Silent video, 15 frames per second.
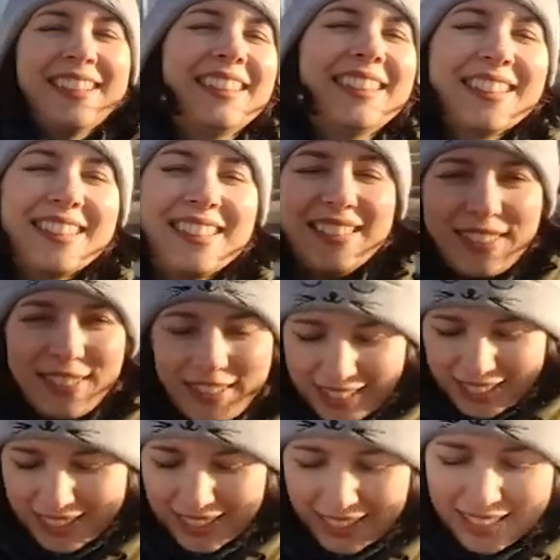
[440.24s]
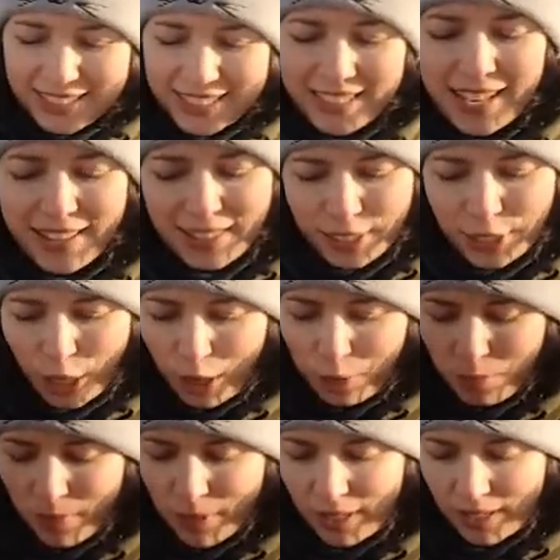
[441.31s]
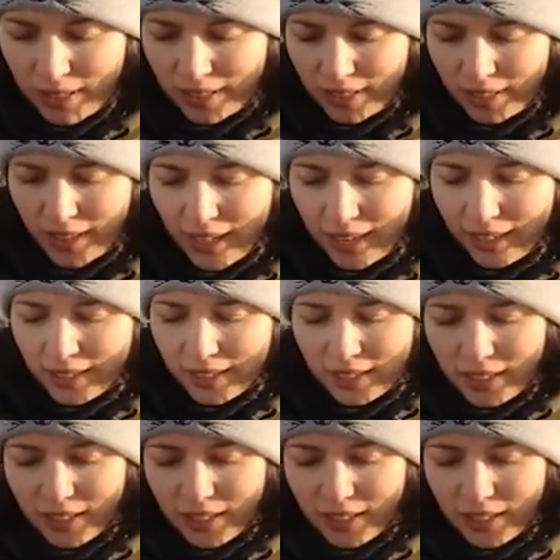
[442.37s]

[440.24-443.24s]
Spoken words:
Here it is. It's something like